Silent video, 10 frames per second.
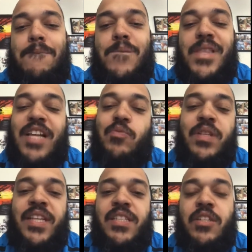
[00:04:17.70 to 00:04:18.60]
That's what
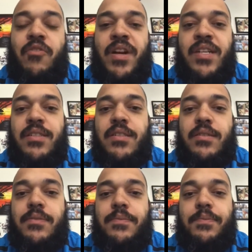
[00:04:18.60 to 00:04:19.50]
leads to greatness.
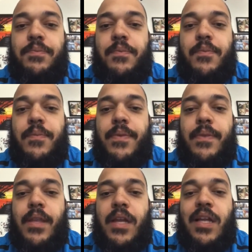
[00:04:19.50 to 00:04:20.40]

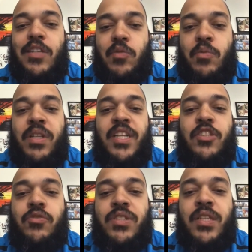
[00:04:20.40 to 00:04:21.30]
That's what will lead you to